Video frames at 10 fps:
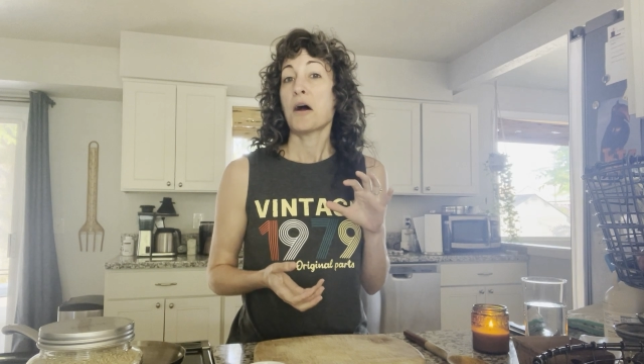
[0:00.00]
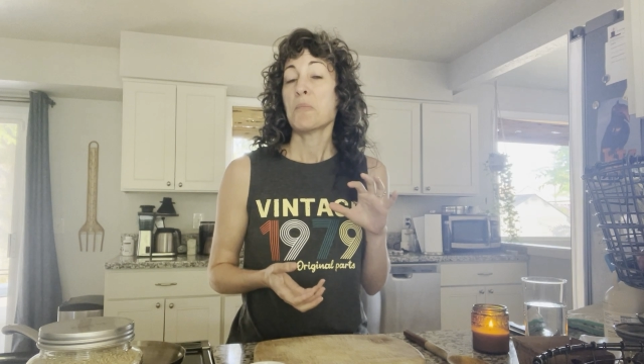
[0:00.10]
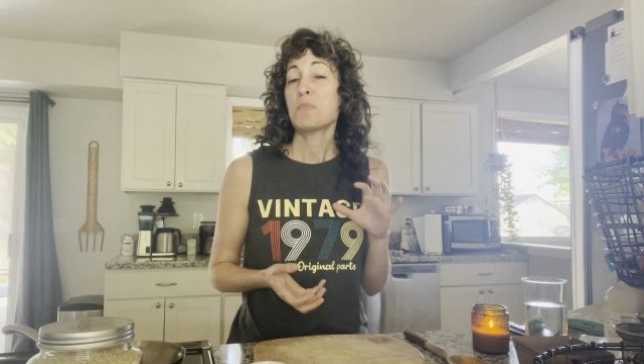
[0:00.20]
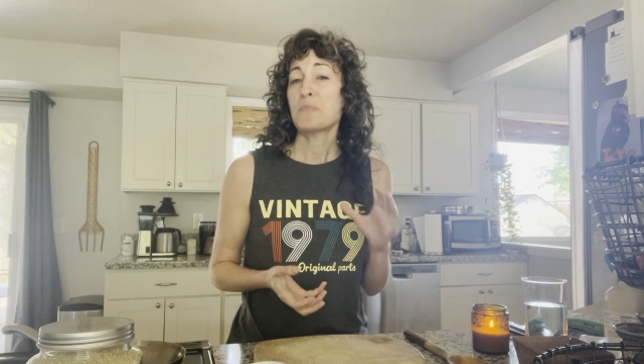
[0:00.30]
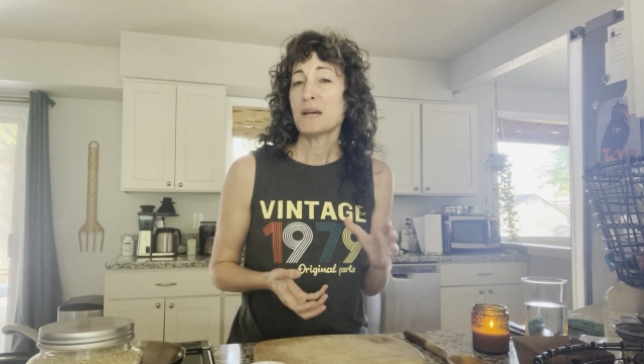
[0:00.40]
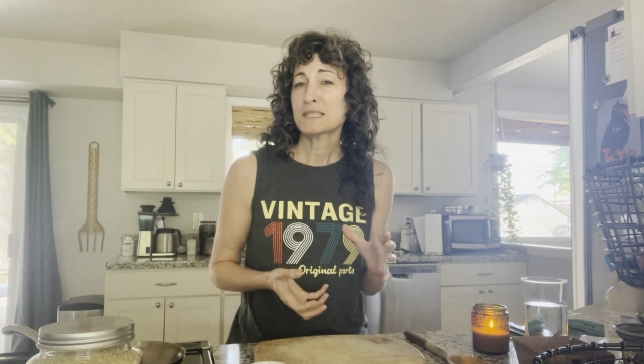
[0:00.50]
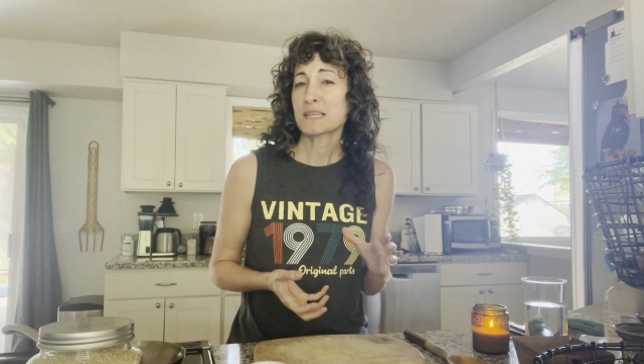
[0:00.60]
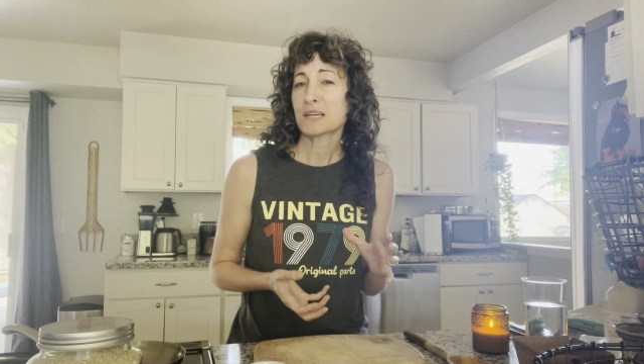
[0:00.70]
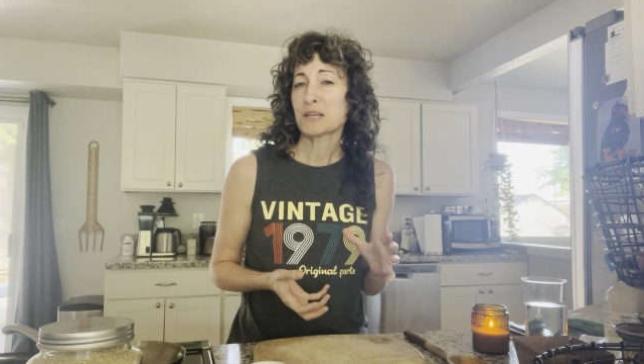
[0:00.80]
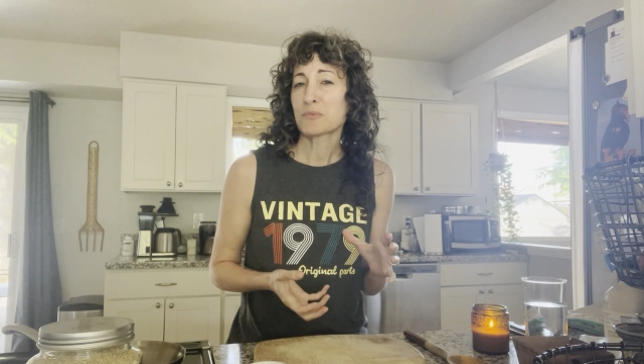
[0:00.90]
Basically,
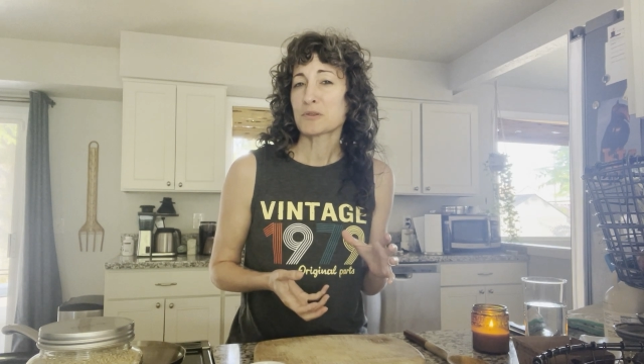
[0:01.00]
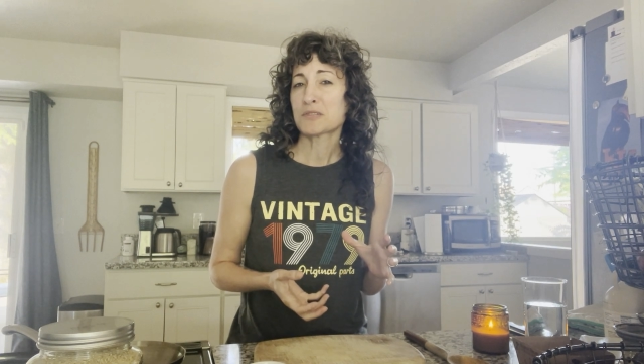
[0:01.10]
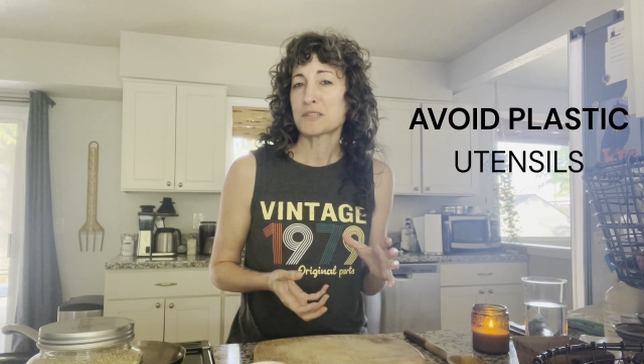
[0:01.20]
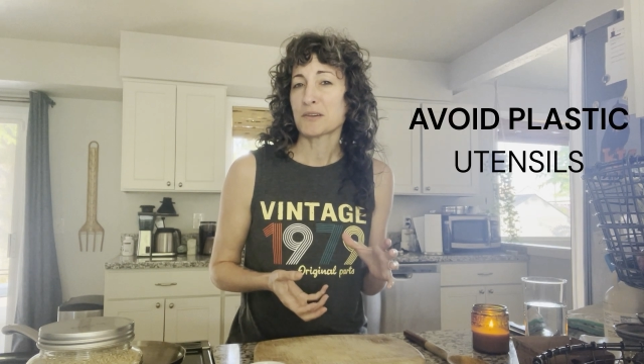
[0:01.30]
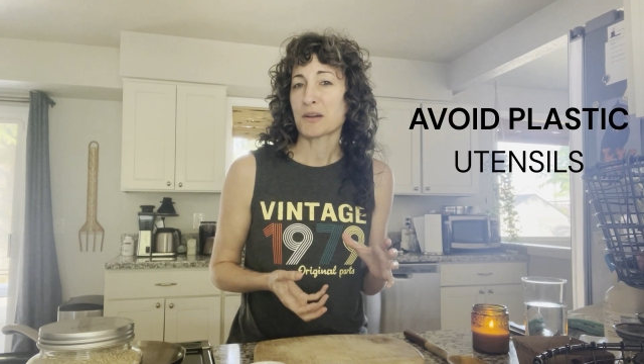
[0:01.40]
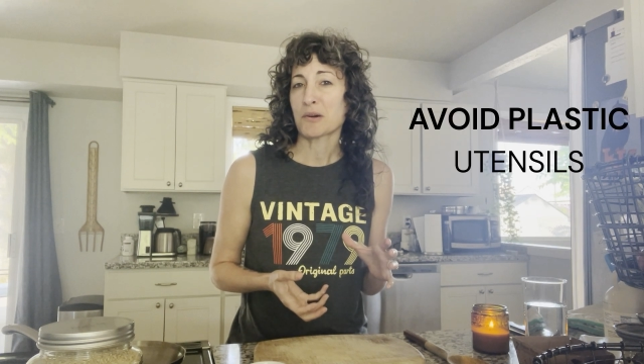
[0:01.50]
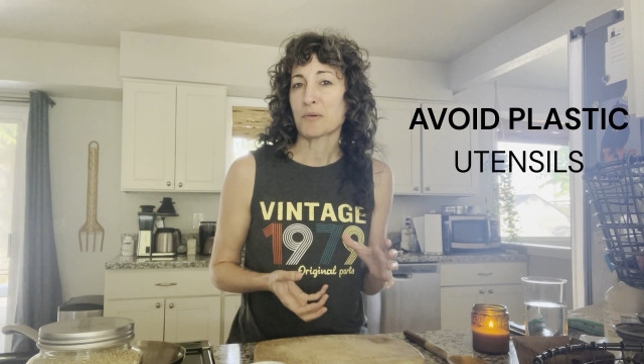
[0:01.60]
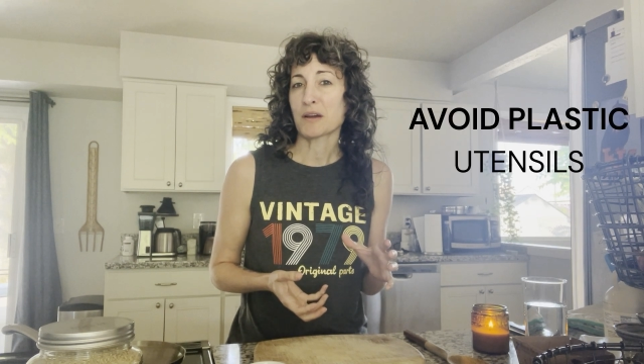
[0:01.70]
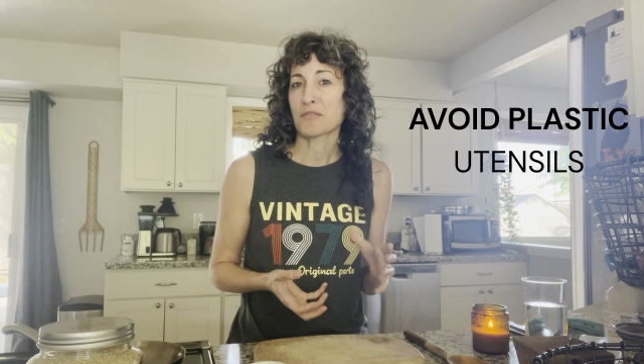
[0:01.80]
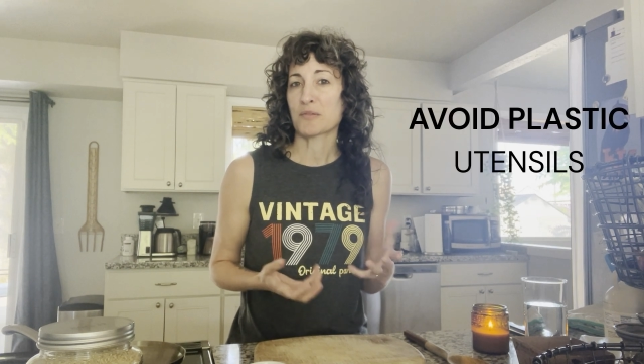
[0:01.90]
we're steering away
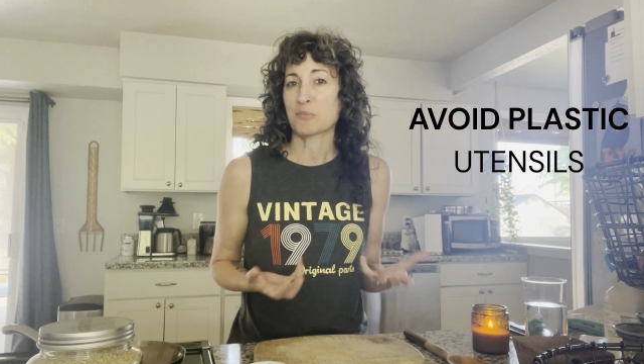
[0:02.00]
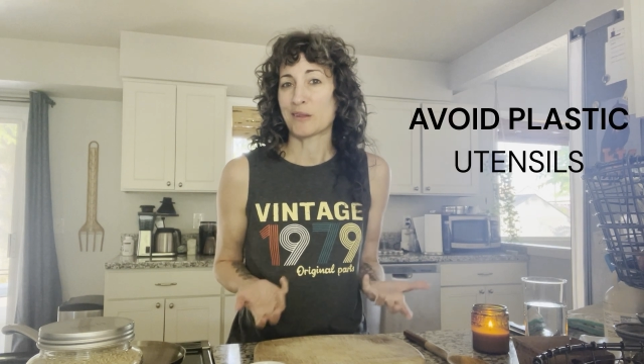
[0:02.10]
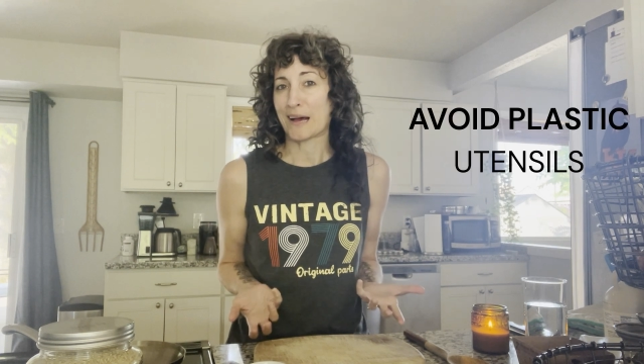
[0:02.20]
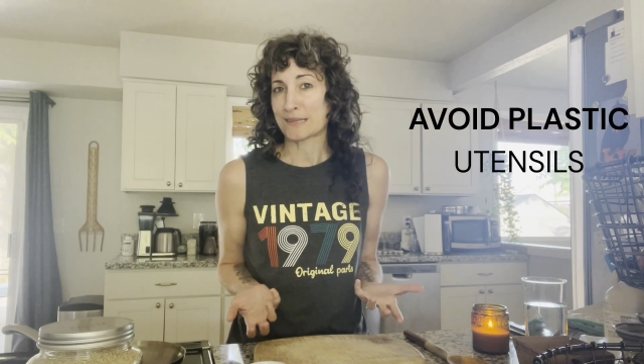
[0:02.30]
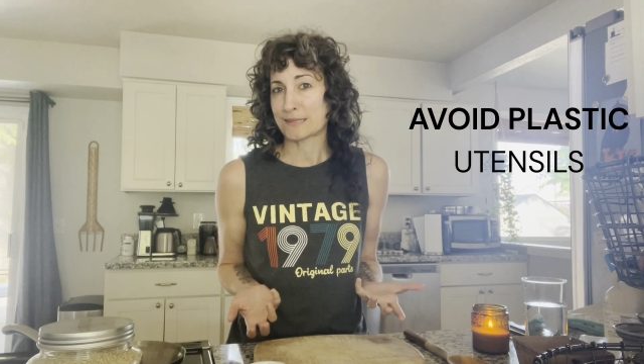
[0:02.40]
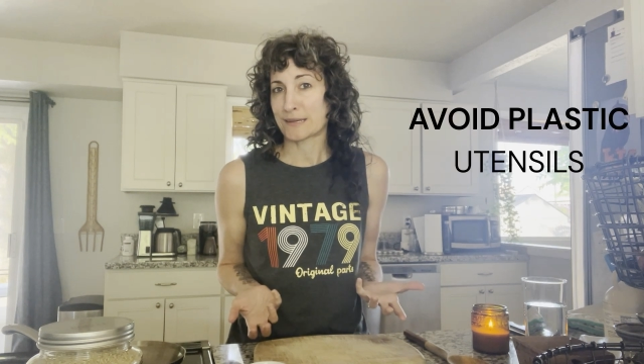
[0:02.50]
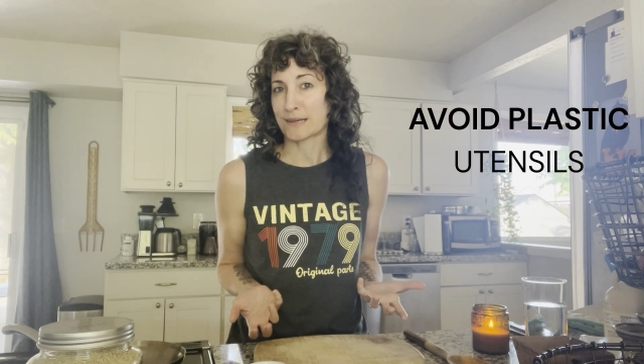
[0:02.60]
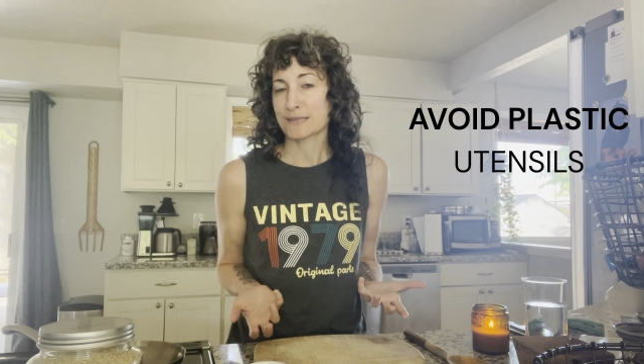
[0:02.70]
from plastics.